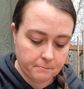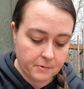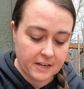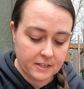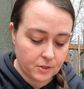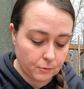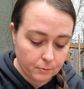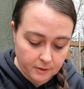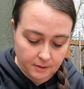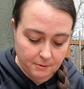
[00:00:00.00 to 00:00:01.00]
But it's a
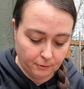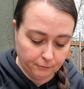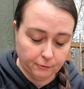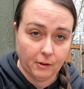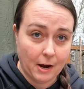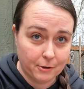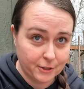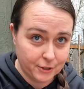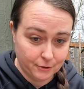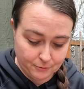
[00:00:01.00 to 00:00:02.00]
really beautiful
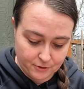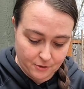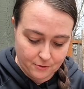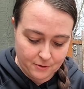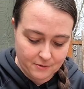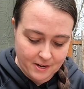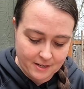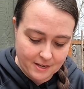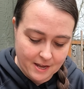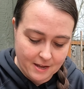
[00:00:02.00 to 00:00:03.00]
flower too. So you
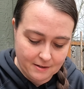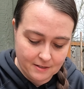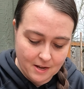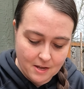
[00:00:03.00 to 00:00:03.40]
kind of get